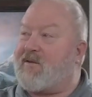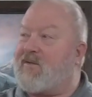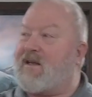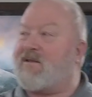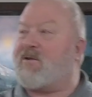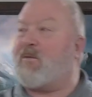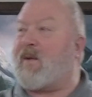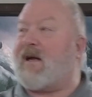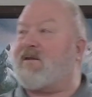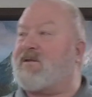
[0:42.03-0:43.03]
of these two
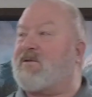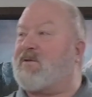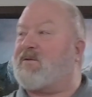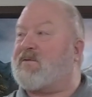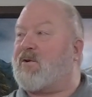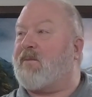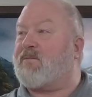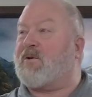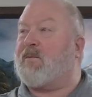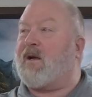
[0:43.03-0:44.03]
passages of
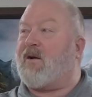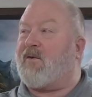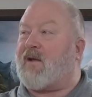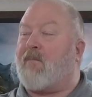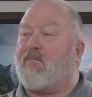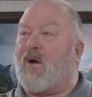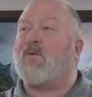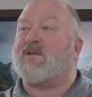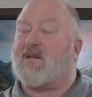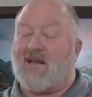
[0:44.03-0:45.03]
Scripture because I'm
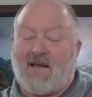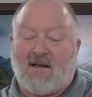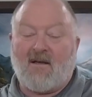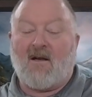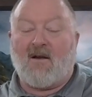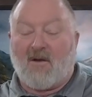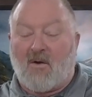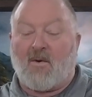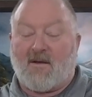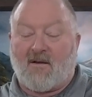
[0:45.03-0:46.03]
mostly
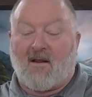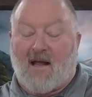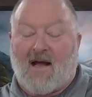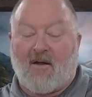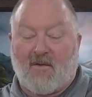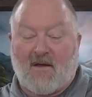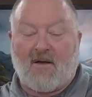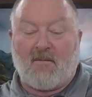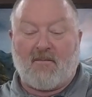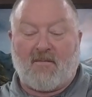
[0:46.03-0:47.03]
going to allow
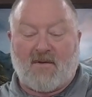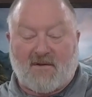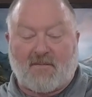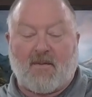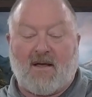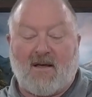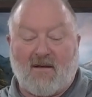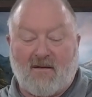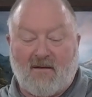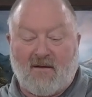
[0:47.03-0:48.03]
them to
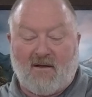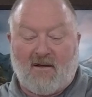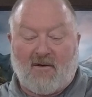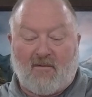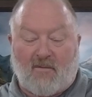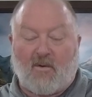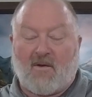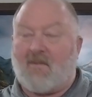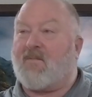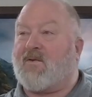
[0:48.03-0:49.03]
speak for
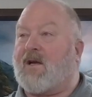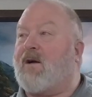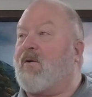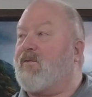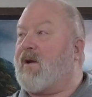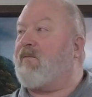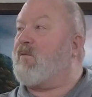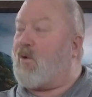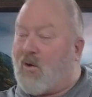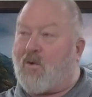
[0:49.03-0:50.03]
themselves.
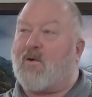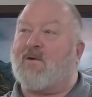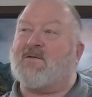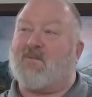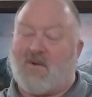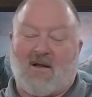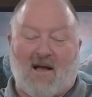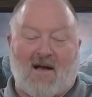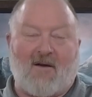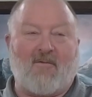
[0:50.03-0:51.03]
Of course, we'll
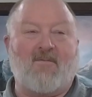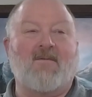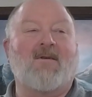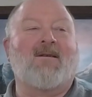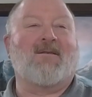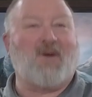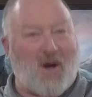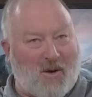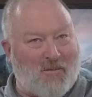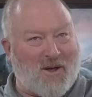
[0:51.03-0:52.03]
have
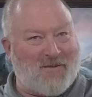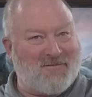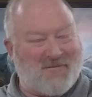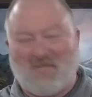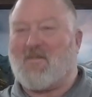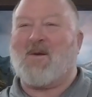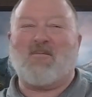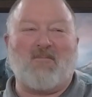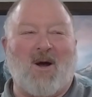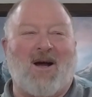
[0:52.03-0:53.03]
comment,
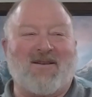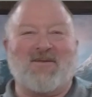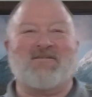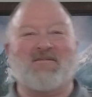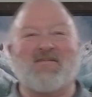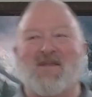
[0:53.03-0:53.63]
but